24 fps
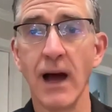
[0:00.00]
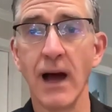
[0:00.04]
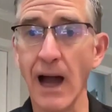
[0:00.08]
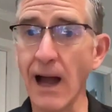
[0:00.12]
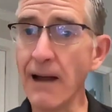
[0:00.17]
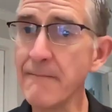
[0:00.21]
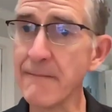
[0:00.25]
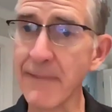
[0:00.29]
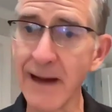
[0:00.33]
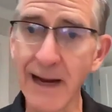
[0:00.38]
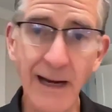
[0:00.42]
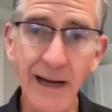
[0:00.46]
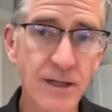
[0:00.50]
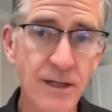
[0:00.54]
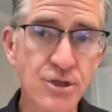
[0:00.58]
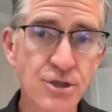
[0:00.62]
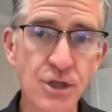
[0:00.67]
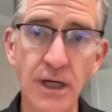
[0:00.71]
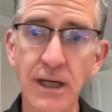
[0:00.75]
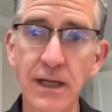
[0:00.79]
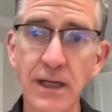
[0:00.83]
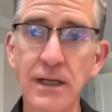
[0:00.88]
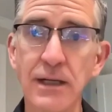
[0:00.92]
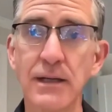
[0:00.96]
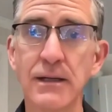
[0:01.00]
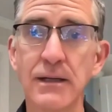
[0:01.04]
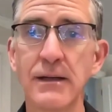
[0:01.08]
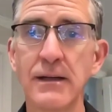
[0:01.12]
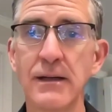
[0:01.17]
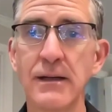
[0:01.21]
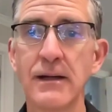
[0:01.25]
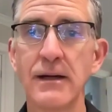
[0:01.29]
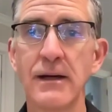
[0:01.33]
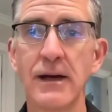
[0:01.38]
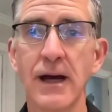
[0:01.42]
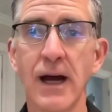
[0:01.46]
I'm managing it.
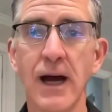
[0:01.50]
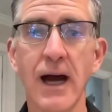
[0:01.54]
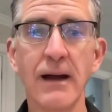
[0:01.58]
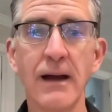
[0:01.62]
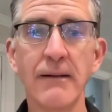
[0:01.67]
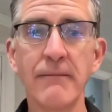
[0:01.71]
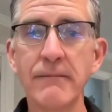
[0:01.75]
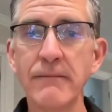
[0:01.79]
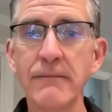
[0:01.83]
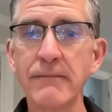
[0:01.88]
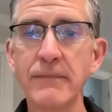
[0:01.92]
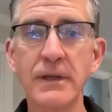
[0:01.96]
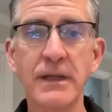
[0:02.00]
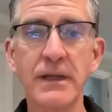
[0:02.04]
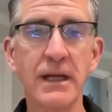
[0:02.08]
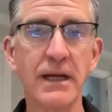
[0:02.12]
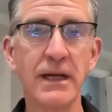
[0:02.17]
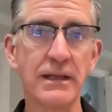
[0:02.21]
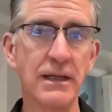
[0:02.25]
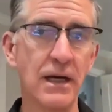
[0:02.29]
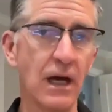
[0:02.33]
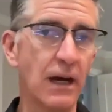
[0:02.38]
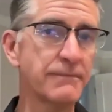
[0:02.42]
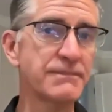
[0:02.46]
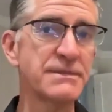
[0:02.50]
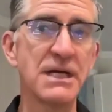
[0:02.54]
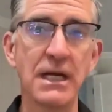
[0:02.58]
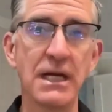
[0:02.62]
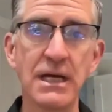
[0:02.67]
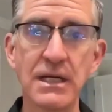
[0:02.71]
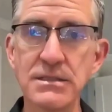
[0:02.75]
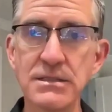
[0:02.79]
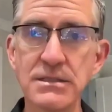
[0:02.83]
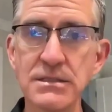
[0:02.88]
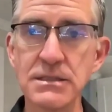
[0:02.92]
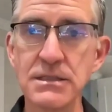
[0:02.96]
I'm getting the
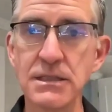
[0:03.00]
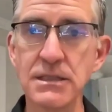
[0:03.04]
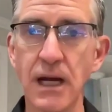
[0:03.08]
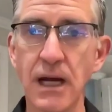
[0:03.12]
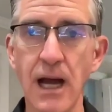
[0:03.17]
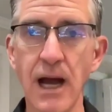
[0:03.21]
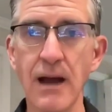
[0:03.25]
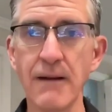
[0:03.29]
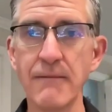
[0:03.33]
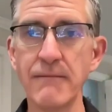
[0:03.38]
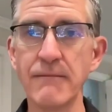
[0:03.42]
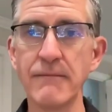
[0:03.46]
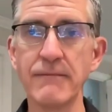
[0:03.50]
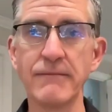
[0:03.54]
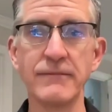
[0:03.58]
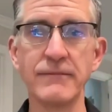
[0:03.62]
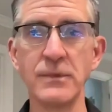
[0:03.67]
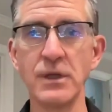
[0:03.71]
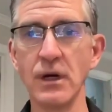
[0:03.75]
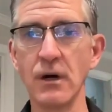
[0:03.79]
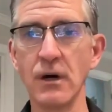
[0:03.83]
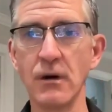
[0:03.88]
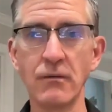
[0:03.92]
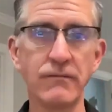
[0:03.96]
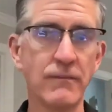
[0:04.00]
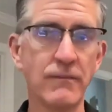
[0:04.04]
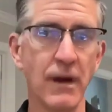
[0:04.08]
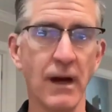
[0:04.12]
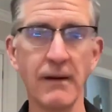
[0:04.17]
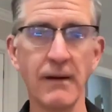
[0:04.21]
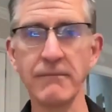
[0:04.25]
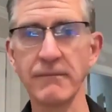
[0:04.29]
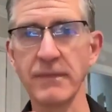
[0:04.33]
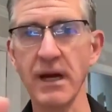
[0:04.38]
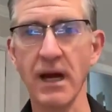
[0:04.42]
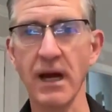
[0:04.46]
updates. I'm
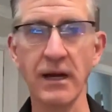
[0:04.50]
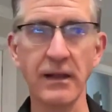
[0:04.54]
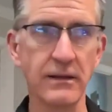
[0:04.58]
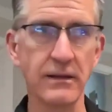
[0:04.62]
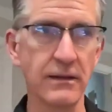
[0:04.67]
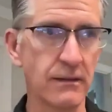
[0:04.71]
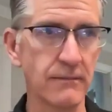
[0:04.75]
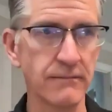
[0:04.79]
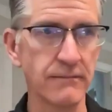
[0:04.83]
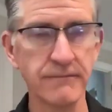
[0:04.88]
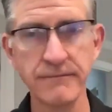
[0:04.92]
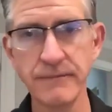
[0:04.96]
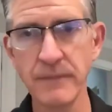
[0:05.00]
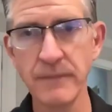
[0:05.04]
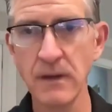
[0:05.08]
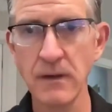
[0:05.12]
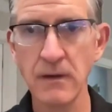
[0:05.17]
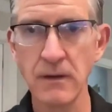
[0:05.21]
kind of the